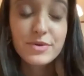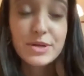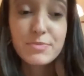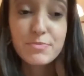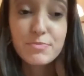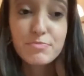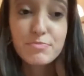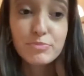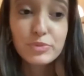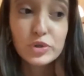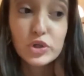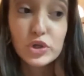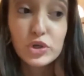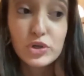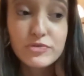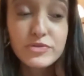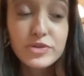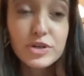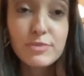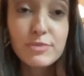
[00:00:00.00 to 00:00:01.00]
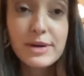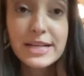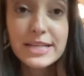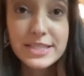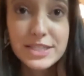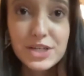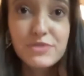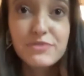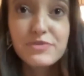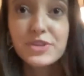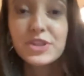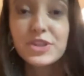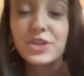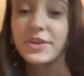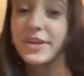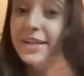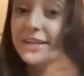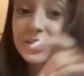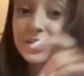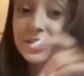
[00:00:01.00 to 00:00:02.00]
improved on myself in the
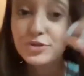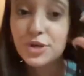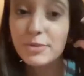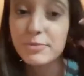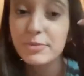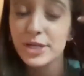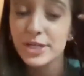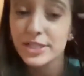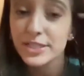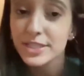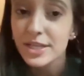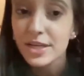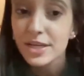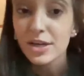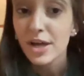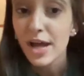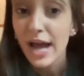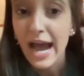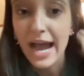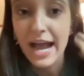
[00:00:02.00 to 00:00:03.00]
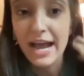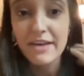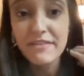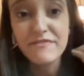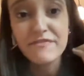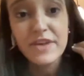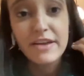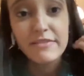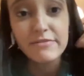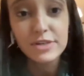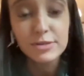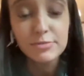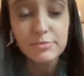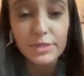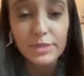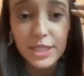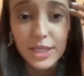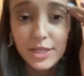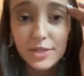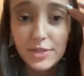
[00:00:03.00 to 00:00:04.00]
last three months. I've never
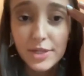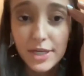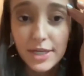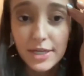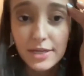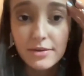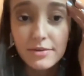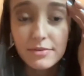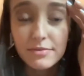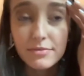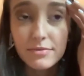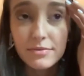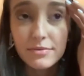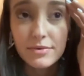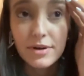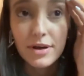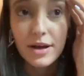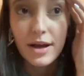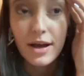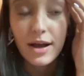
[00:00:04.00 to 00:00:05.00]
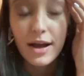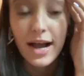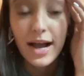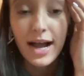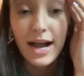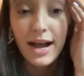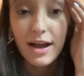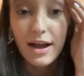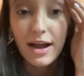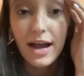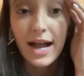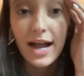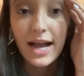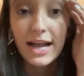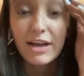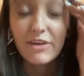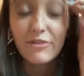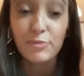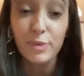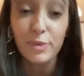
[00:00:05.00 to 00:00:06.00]
been like
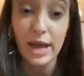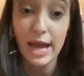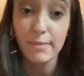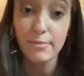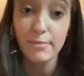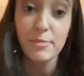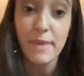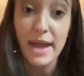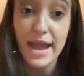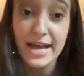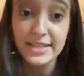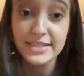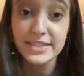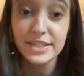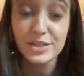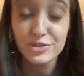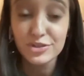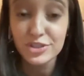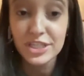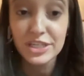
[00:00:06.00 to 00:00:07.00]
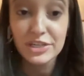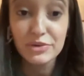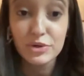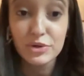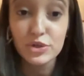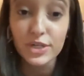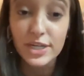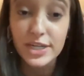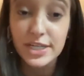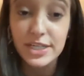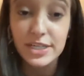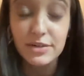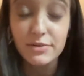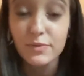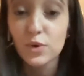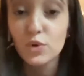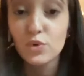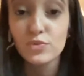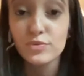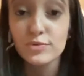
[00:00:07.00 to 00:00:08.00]
I have I'm a mass LC enroller. I can
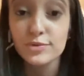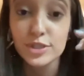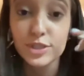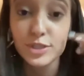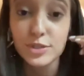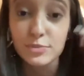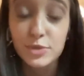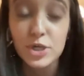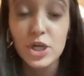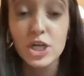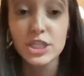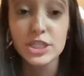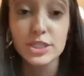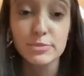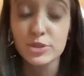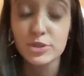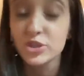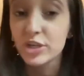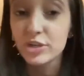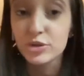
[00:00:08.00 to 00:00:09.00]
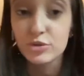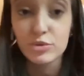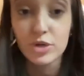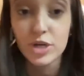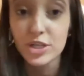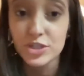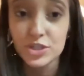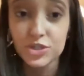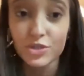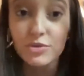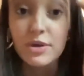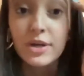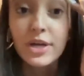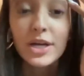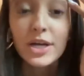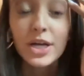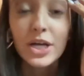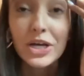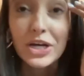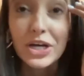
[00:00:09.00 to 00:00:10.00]
enroll some customers out the wazoo.
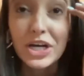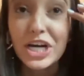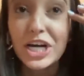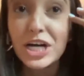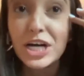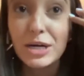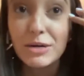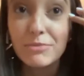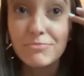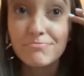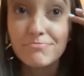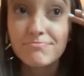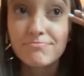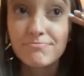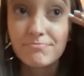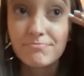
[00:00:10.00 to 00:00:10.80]
Um,